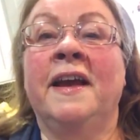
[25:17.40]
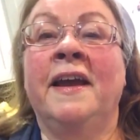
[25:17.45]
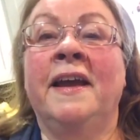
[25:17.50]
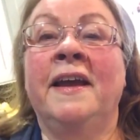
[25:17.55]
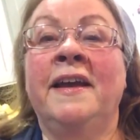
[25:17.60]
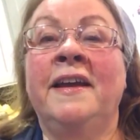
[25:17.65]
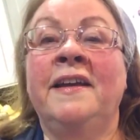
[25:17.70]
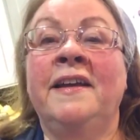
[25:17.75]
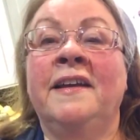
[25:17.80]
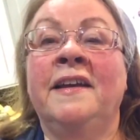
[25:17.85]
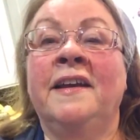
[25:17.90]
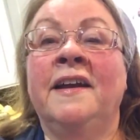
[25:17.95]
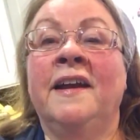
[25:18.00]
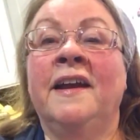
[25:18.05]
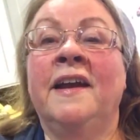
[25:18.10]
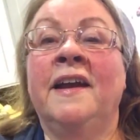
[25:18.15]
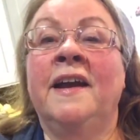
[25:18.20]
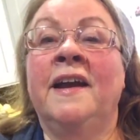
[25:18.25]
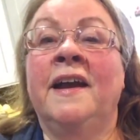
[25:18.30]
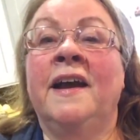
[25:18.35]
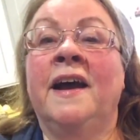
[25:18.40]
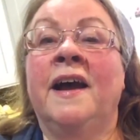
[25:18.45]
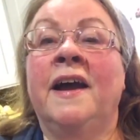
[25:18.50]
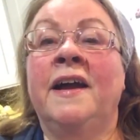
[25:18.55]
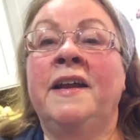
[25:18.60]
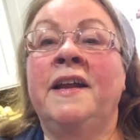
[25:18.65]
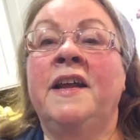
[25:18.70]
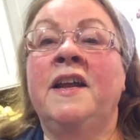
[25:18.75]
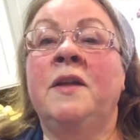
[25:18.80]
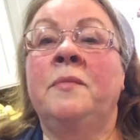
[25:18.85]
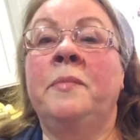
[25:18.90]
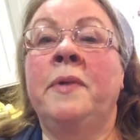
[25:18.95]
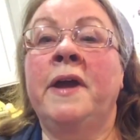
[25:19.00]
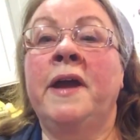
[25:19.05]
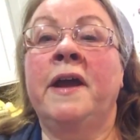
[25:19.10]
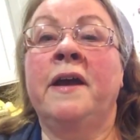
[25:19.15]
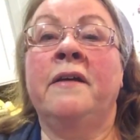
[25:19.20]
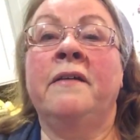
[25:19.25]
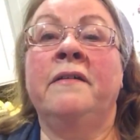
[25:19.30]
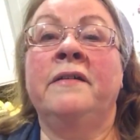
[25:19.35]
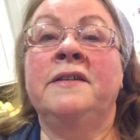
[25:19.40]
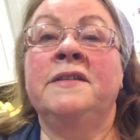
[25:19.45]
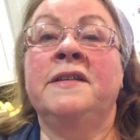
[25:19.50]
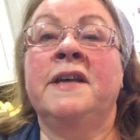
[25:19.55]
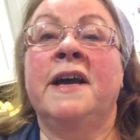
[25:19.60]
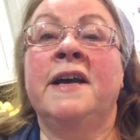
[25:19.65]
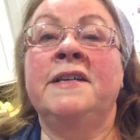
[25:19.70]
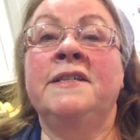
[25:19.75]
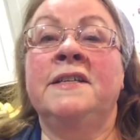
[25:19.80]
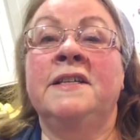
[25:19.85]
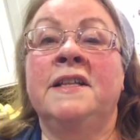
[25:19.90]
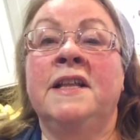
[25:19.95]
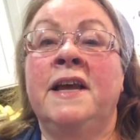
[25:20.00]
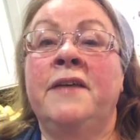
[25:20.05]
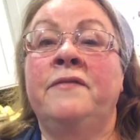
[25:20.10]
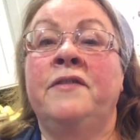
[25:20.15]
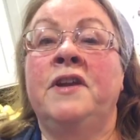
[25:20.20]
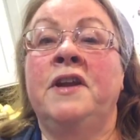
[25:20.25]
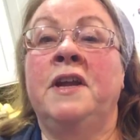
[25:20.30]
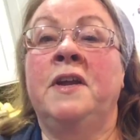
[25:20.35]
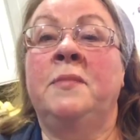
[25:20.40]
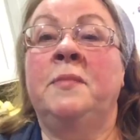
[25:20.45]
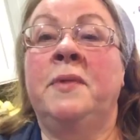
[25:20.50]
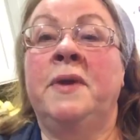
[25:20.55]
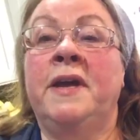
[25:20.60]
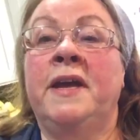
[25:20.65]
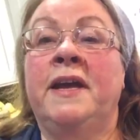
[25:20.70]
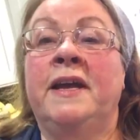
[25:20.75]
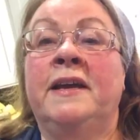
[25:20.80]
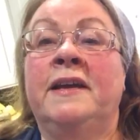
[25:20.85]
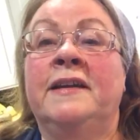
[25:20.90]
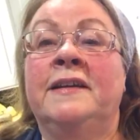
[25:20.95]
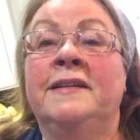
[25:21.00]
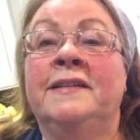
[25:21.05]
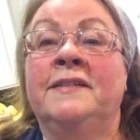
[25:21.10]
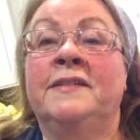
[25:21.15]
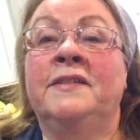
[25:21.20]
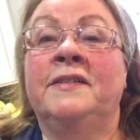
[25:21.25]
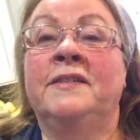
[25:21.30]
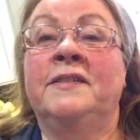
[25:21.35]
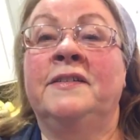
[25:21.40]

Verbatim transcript: Okay, I need a pair size 11 in pink.